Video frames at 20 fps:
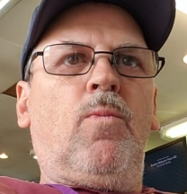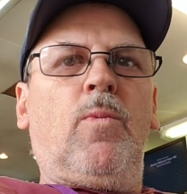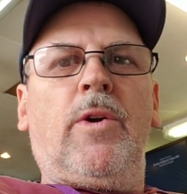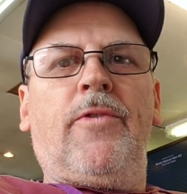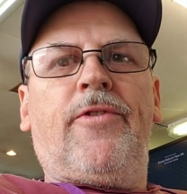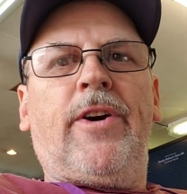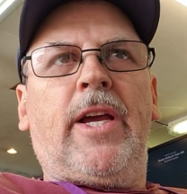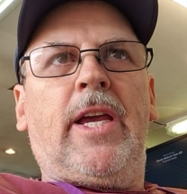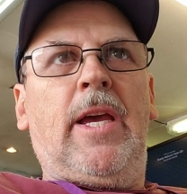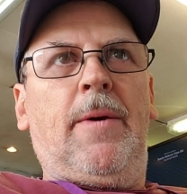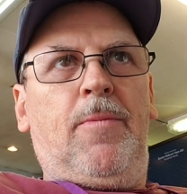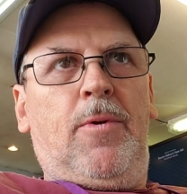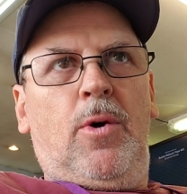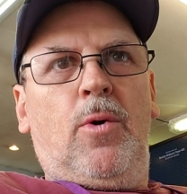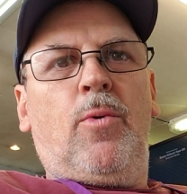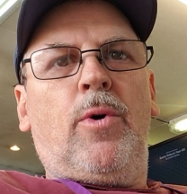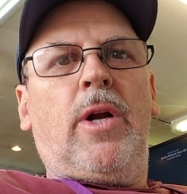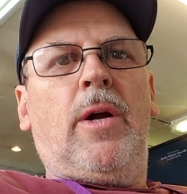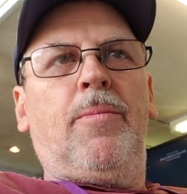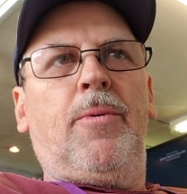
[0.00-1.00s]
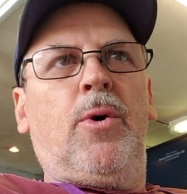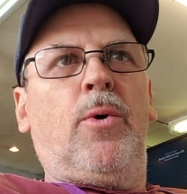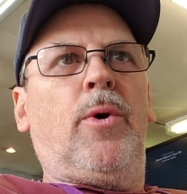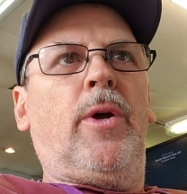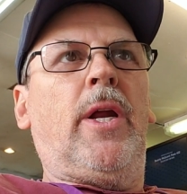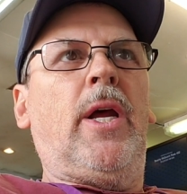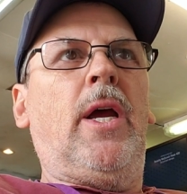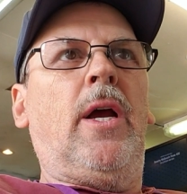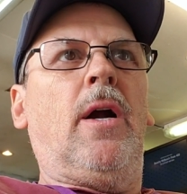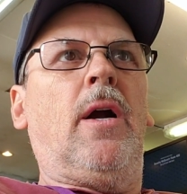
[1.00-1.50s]
If I keep doing what I'm
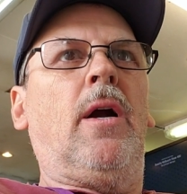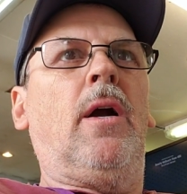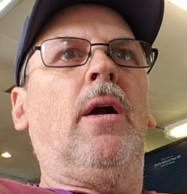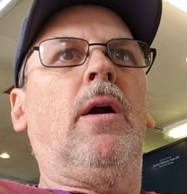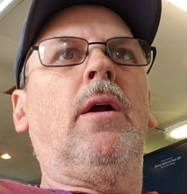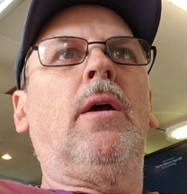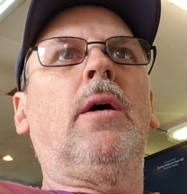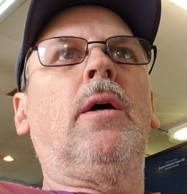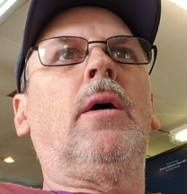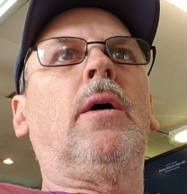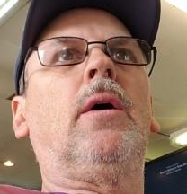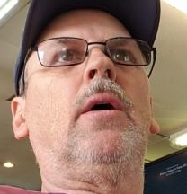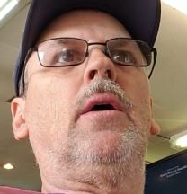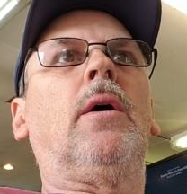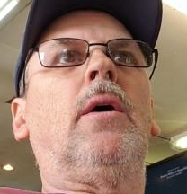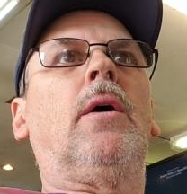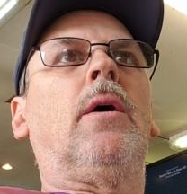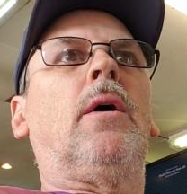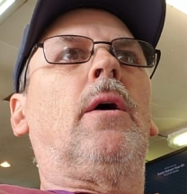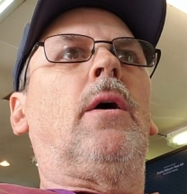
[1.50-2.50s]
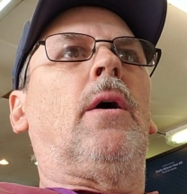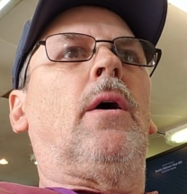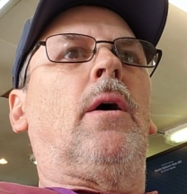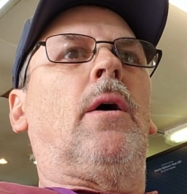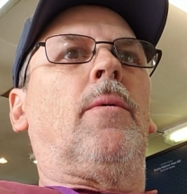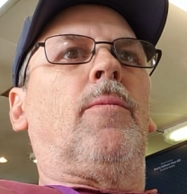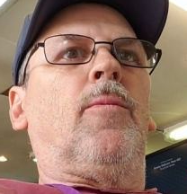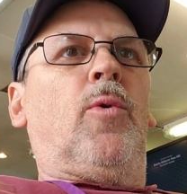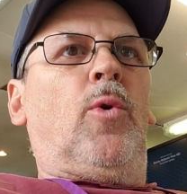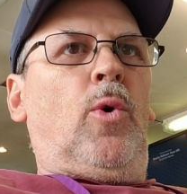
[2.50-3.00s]
doing here,
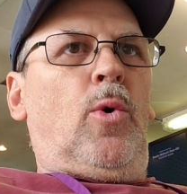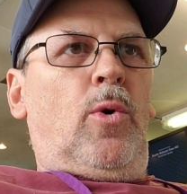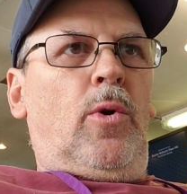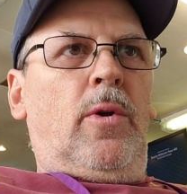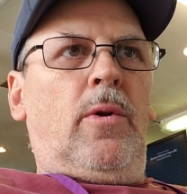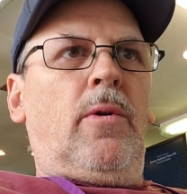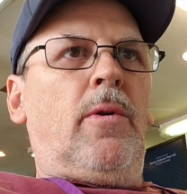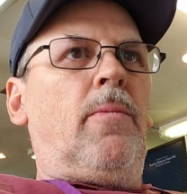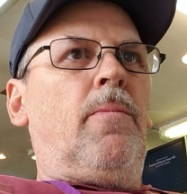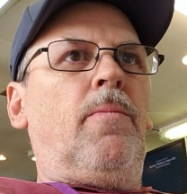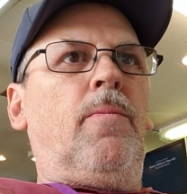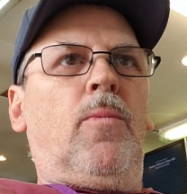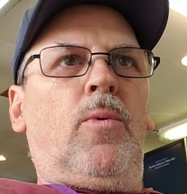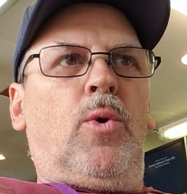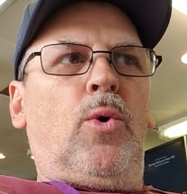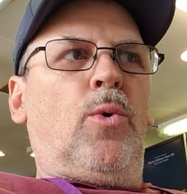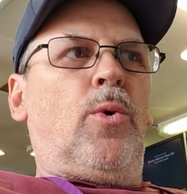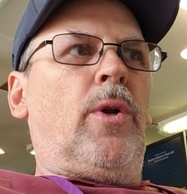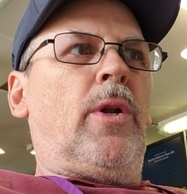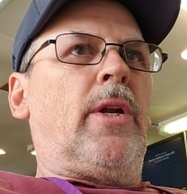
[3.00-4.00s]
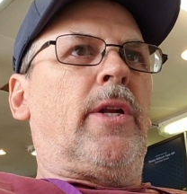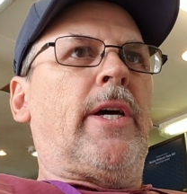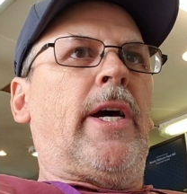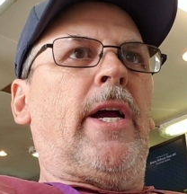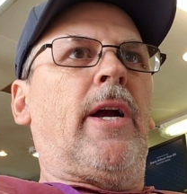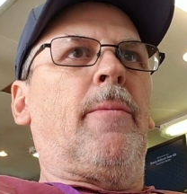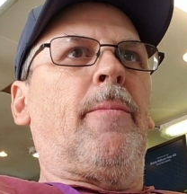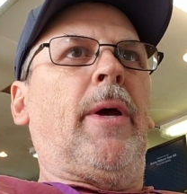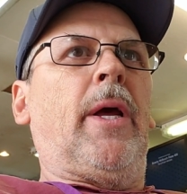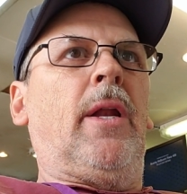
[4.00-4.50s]
doing the
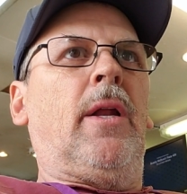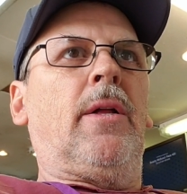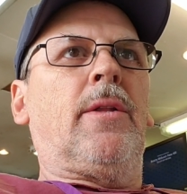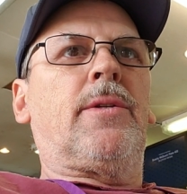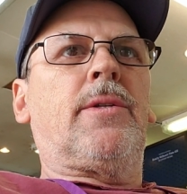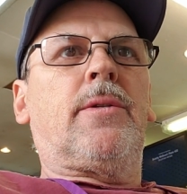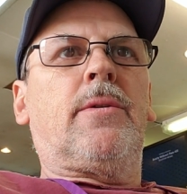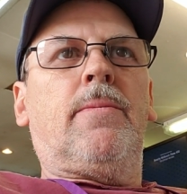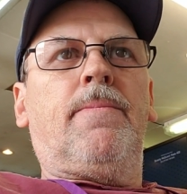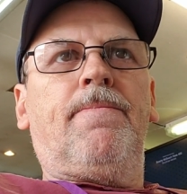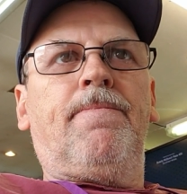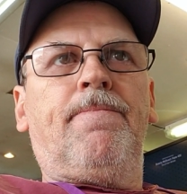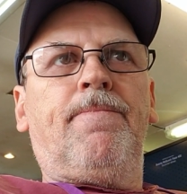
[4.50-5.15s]
tire maintenance,